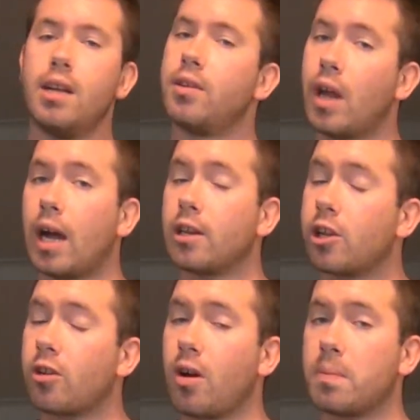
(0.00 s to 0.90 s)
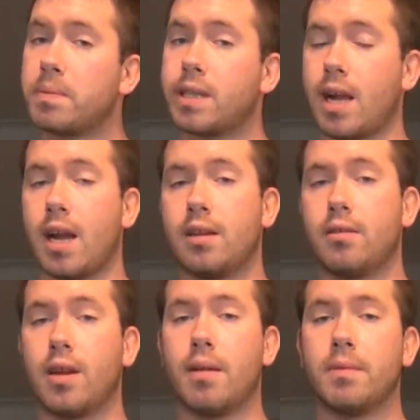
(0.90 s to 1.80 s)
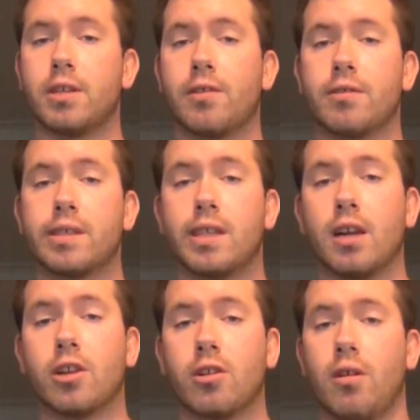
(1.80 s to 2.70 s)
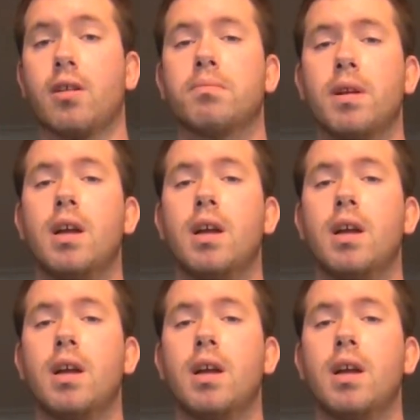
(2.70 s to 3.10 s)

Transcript: not a sharp side. You gotta make sure it's not sharp.